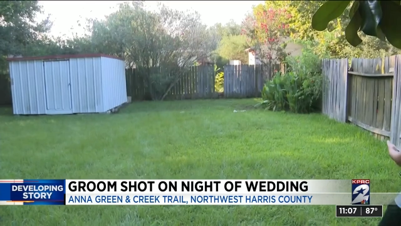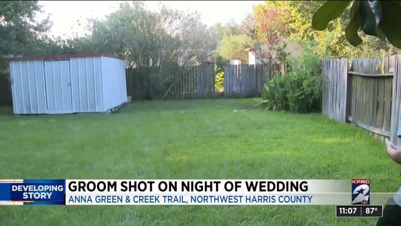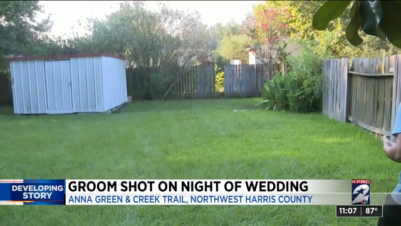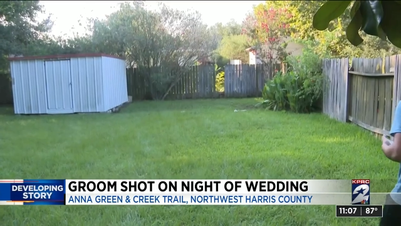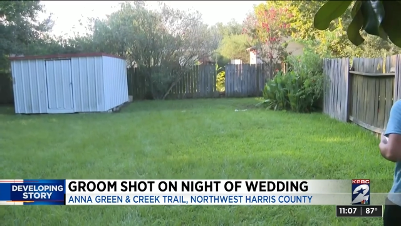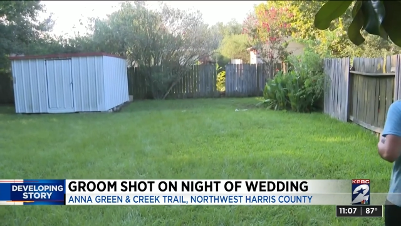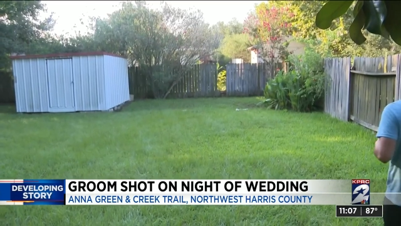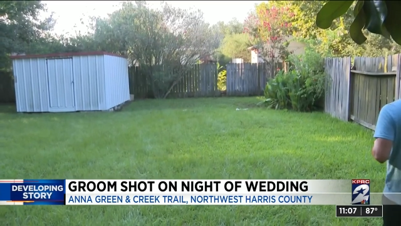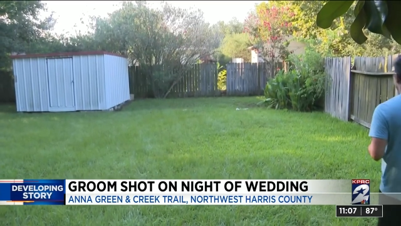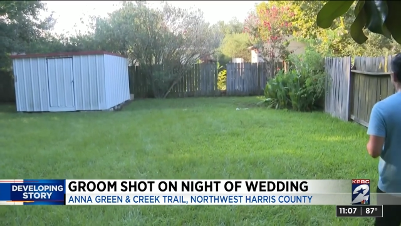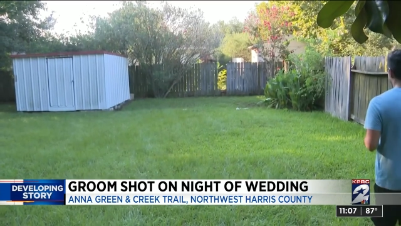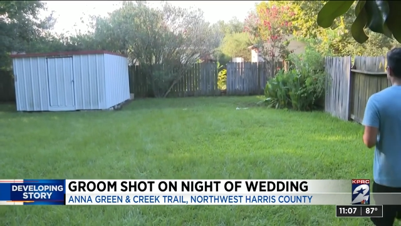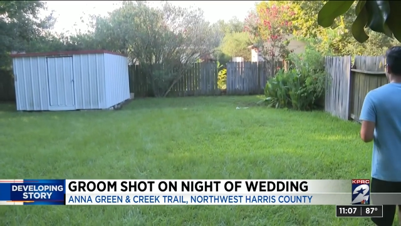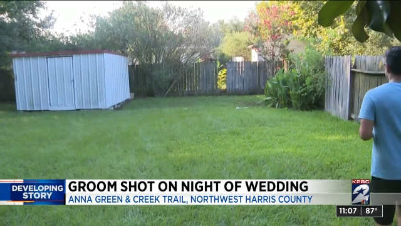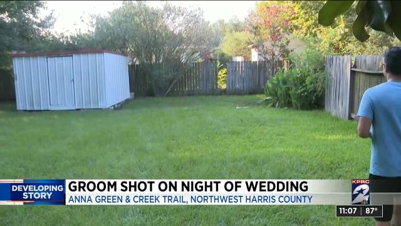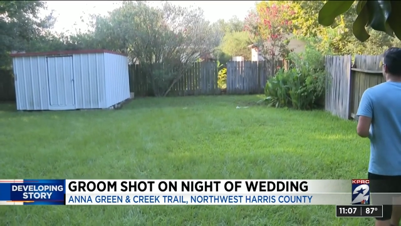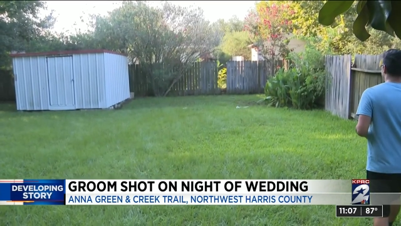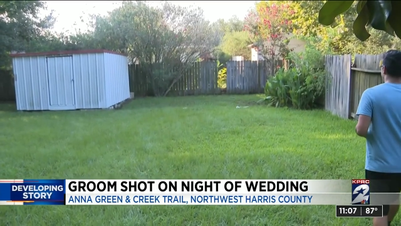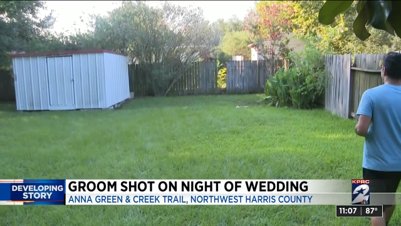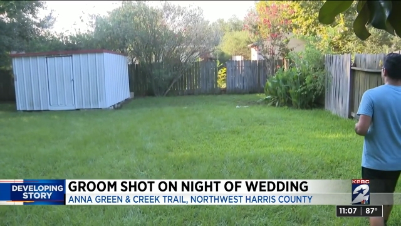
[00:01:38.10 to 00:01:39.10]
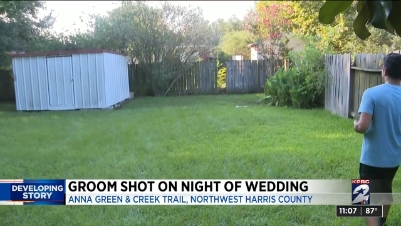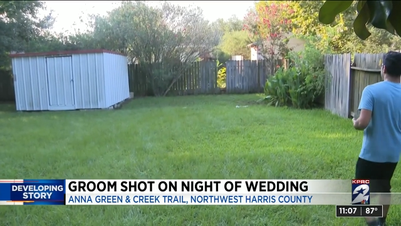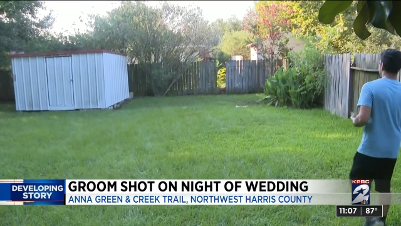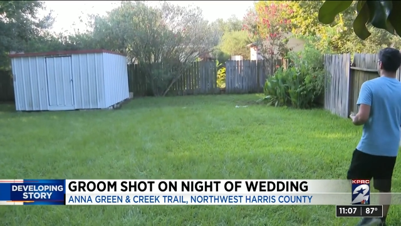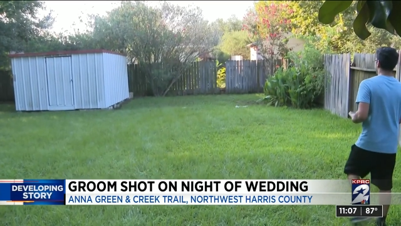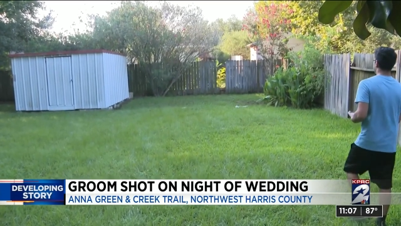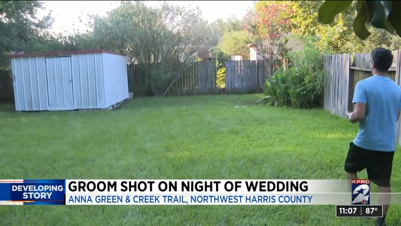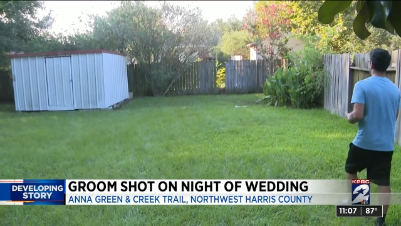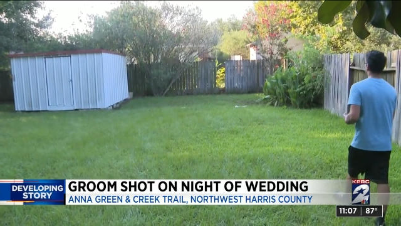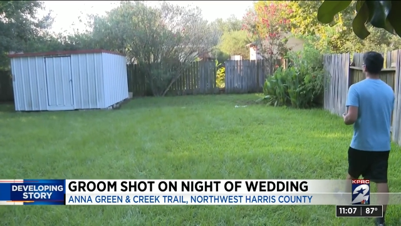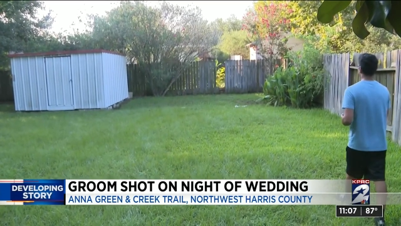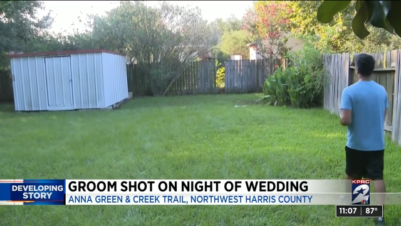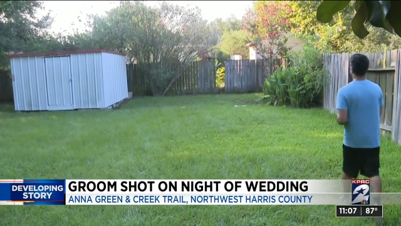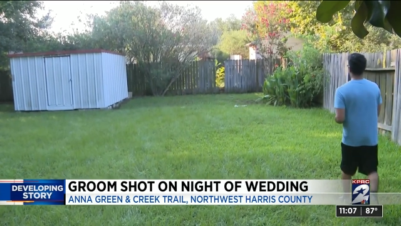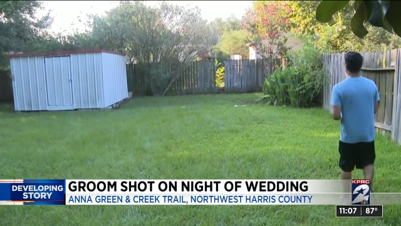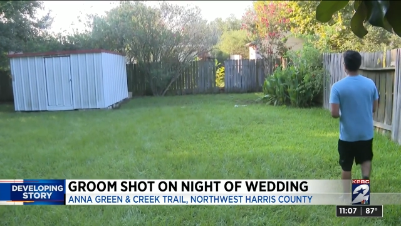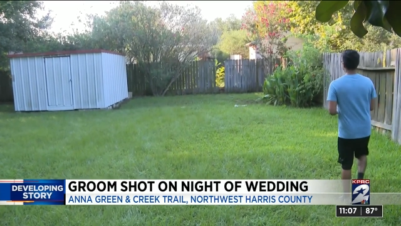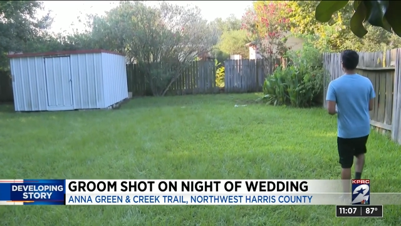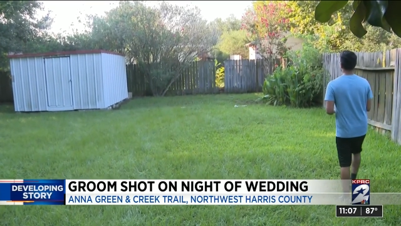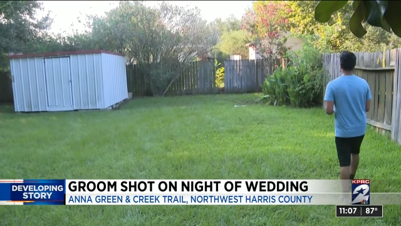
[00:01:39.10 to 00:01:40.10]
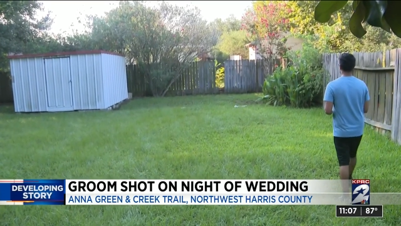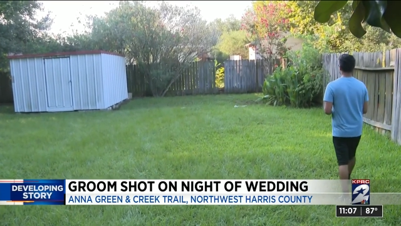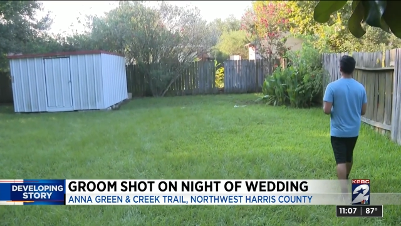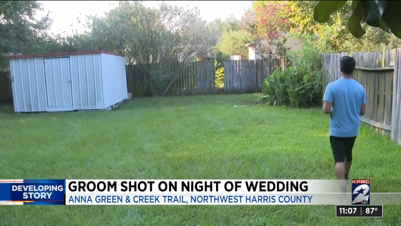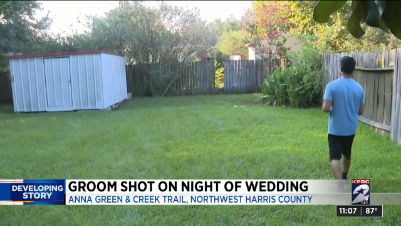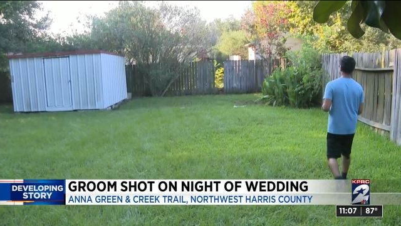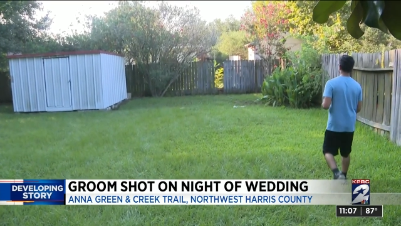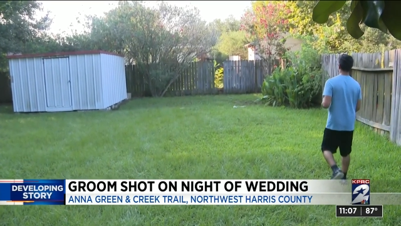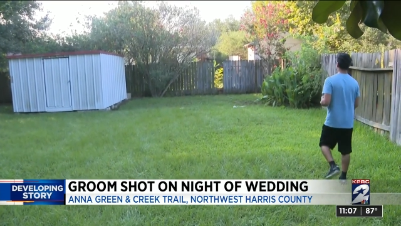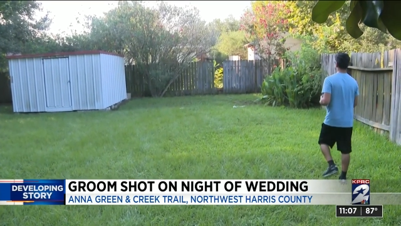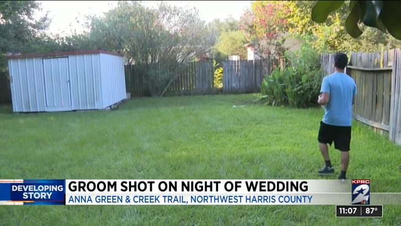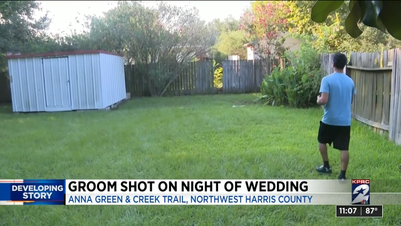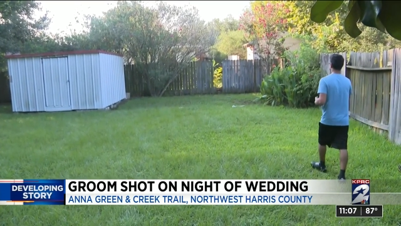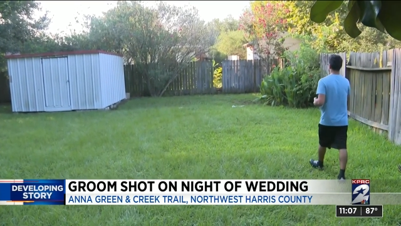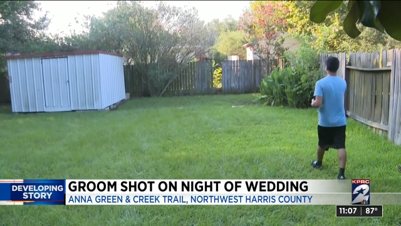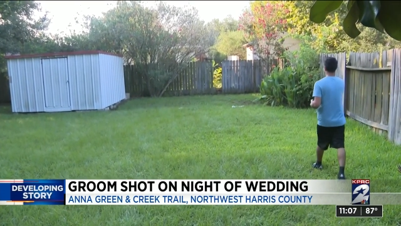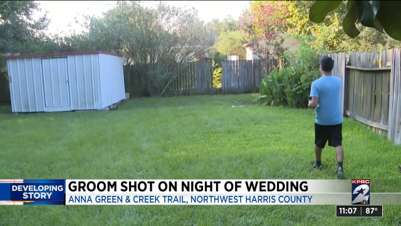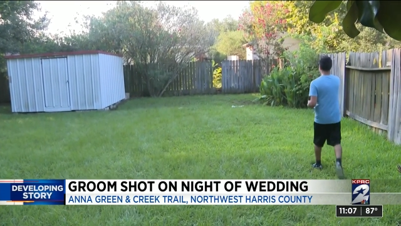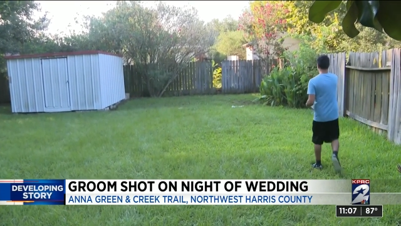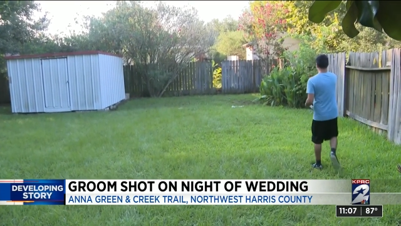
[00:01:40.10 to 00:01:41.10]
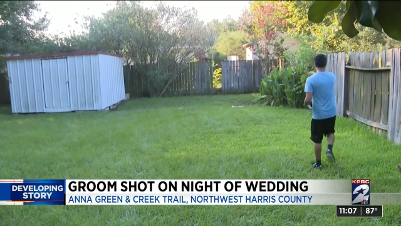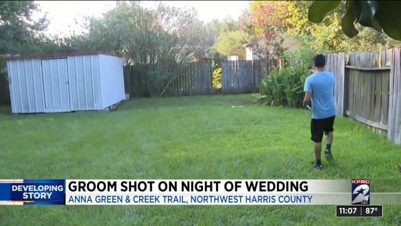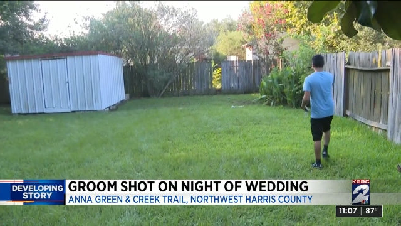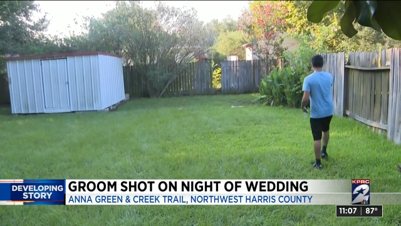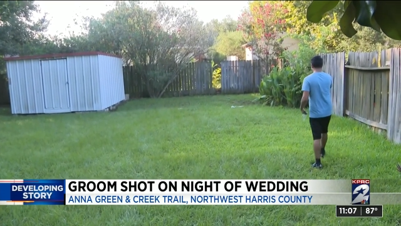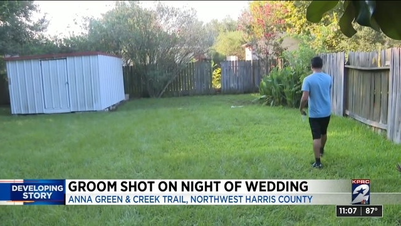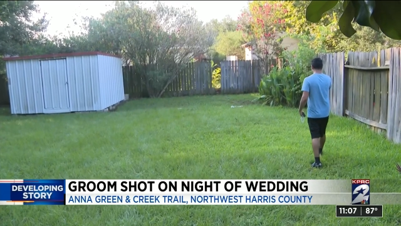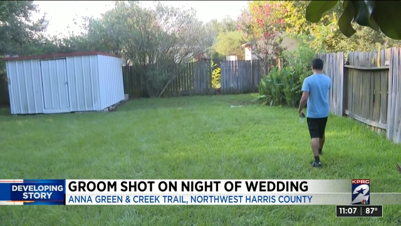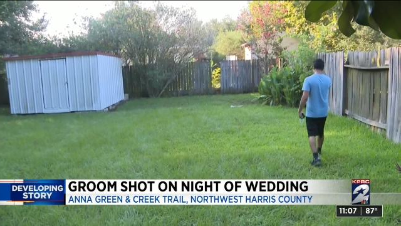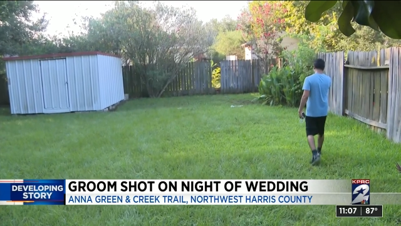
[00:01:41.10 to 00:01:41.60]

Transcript: [unreadable: no face in view]